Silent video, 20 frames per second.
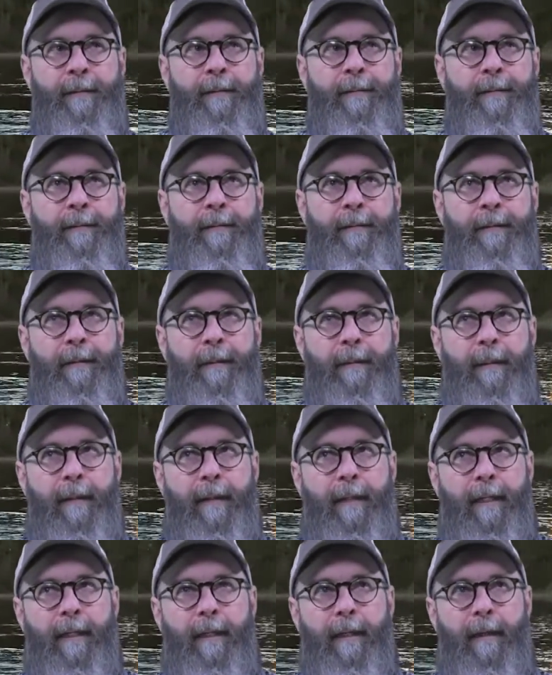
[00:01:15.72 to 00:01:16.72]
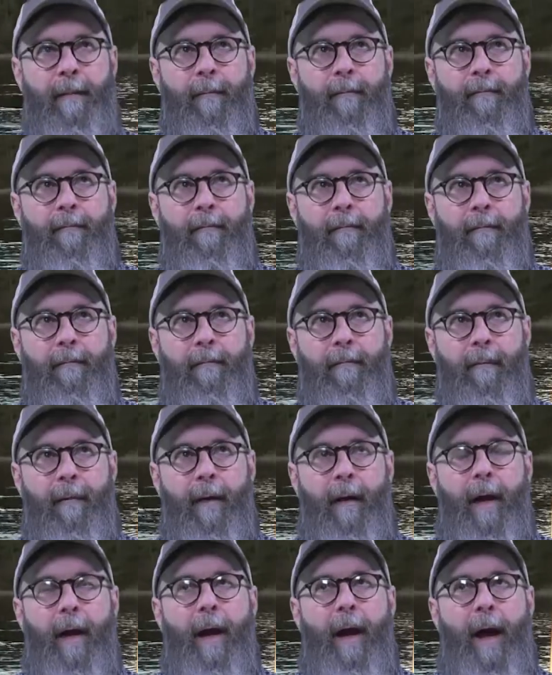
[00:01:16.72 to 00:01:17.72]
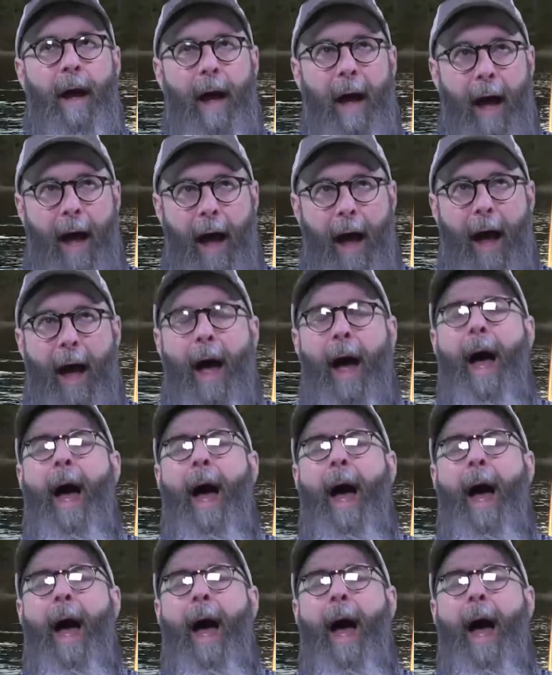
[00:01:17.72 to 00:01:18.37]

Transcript: Nothing is said.